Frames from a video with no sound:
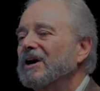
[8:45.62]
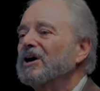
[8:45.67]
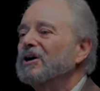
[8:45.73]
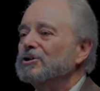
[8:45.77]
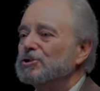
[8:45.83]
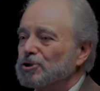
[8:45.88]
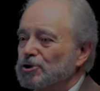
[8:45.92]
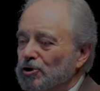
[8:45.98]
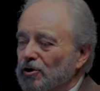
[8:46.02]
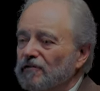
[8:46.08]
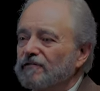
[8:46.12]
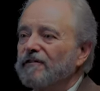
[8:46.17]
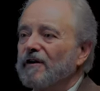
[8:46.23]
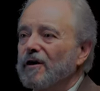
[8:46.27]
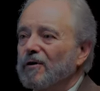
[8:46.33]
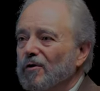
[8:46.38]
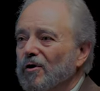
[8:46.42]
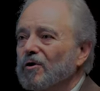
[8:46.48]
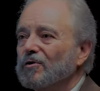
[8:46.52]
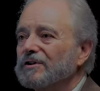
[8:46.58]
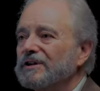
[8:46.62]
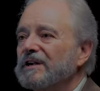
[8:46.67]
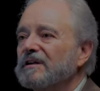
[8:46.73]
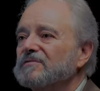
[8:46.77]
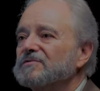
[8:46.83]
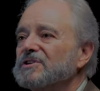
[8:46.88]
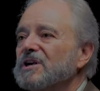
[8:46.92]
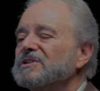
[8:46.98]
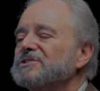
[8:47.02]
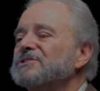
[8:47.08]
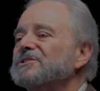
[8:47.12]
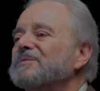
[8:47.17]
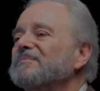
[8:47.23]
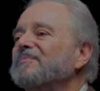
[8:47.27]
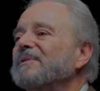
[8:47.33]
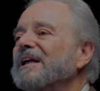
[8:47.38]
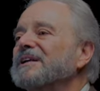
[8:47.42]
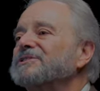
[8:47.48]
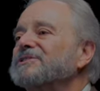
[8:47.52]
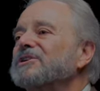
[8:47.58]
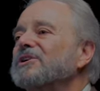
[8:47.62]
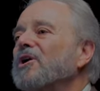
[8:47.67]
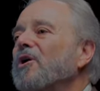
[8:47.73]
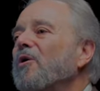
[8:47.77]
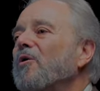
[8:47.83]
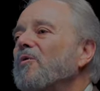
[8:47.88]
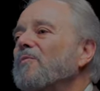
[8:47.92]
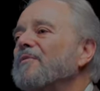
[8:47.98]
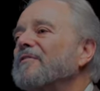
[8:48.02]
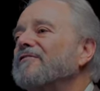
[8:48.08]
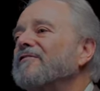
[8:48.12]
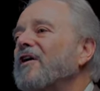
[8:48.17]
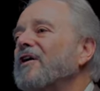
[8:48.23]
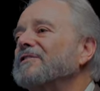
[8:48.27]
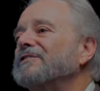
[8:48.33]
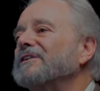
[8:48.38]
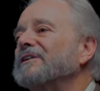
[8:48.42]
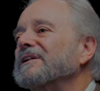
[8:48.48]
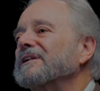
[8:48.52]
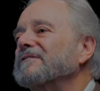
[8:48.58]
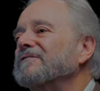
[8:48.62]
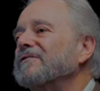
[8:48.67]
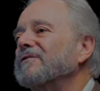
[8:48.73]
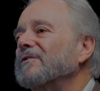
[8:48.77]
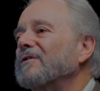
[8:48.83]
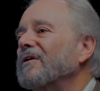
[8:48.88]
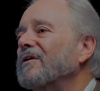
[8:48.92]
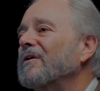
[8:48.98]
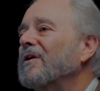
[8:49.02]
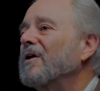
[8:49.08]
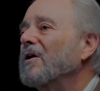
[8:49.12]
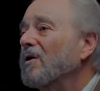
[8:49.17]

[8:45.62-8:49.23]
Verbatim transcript: Shofarot gives us the blessed hope of our deliverer,